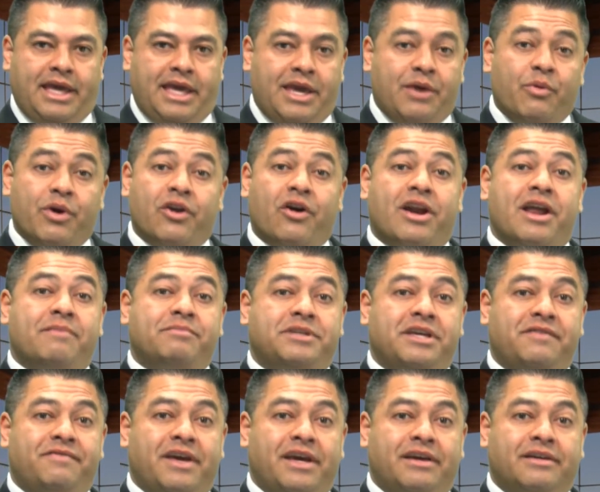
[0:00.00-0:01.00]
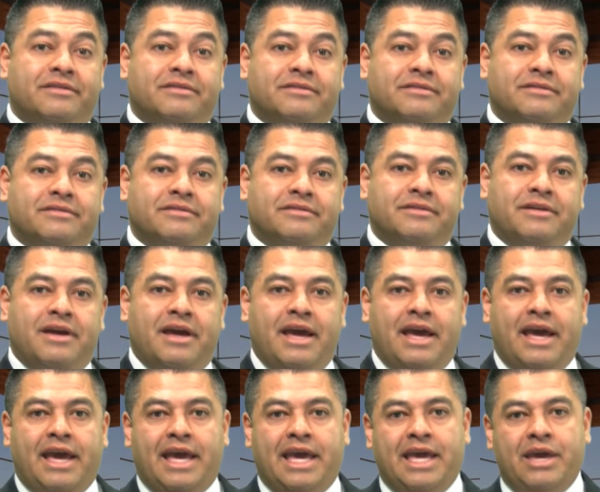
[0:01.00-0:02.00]
He went on MTV.
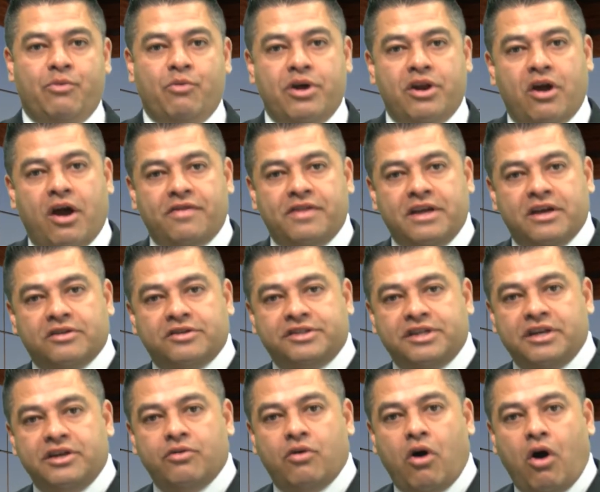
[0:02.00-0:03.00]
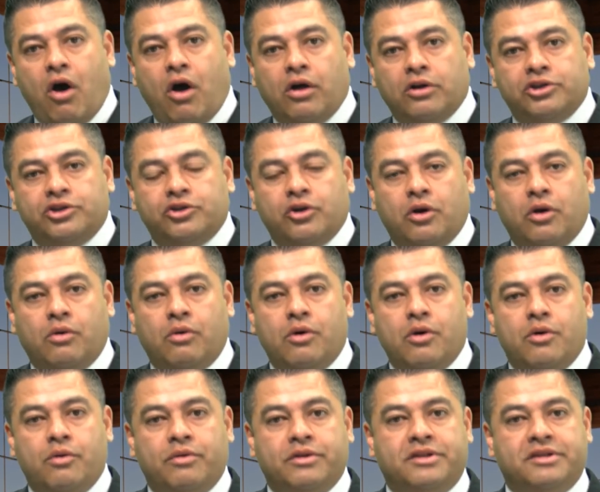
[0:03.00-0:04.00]
He went on the Arsenio Hall
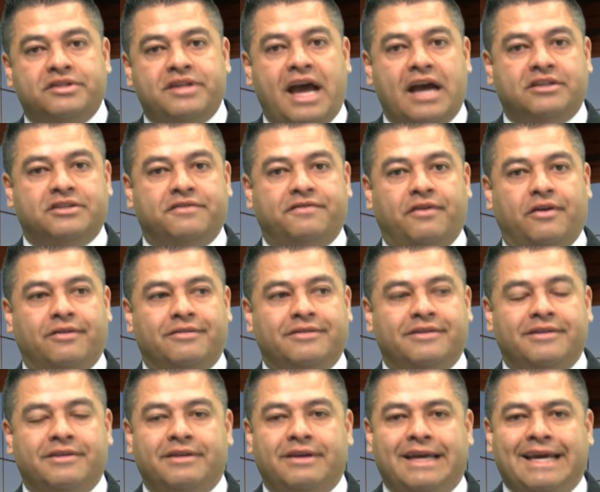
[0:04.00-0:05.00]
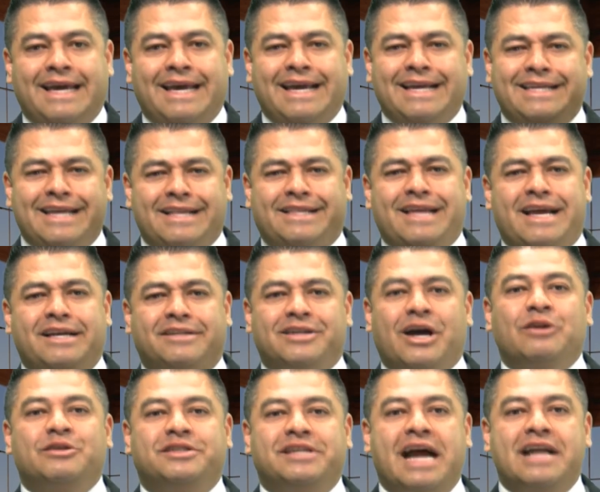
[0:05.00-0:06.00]
show with the saxophone. He did things
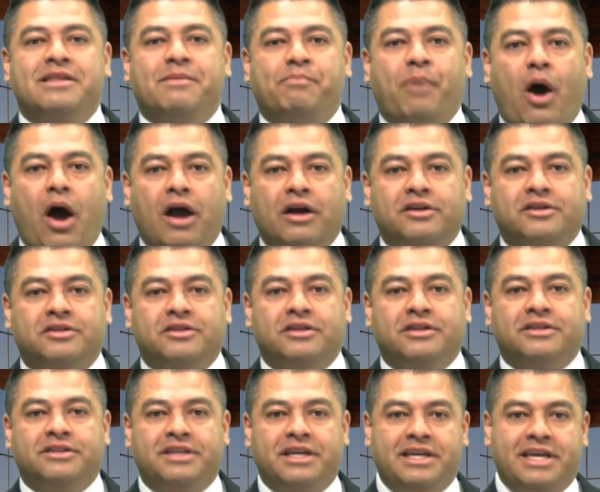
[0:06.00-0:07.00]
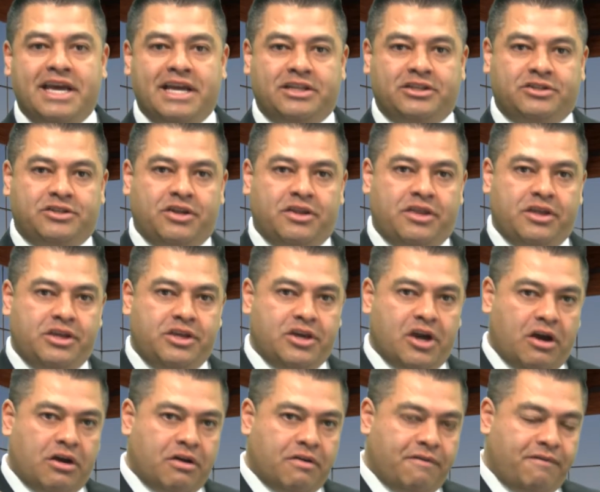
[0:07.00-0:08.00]
outside the box to get to the
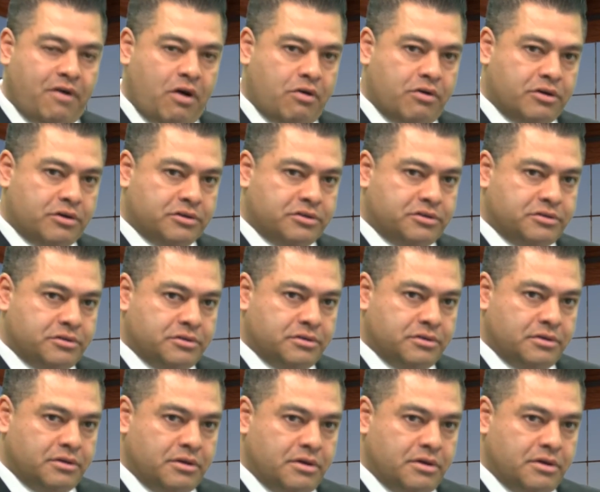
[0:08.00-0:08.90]
younger voters.